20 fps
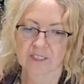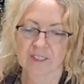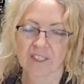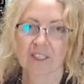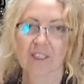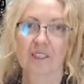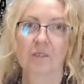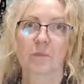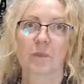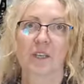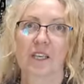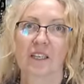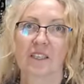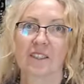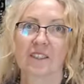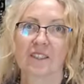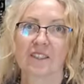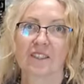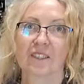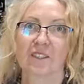of things
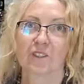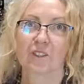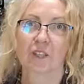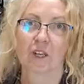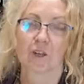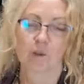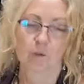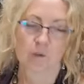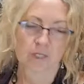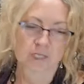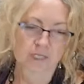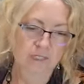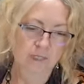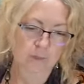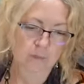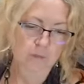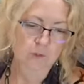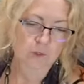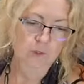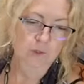because there's always
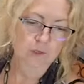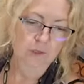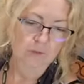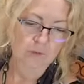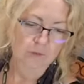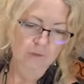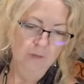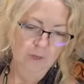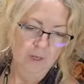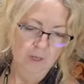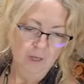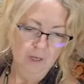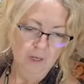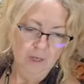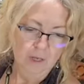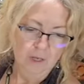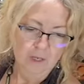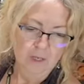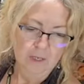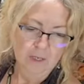some sort of,
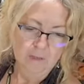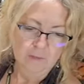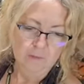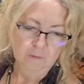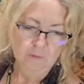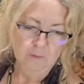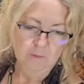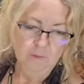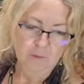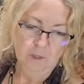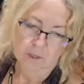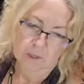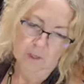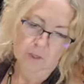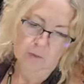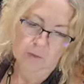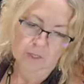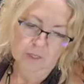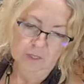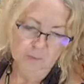not
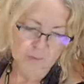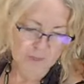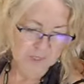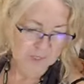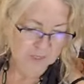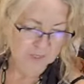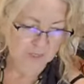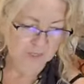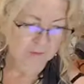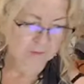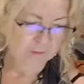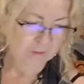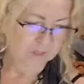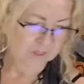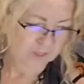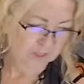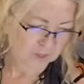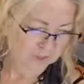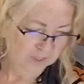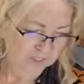always, but often
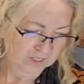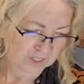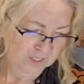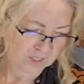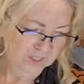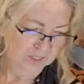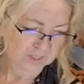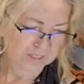there's a little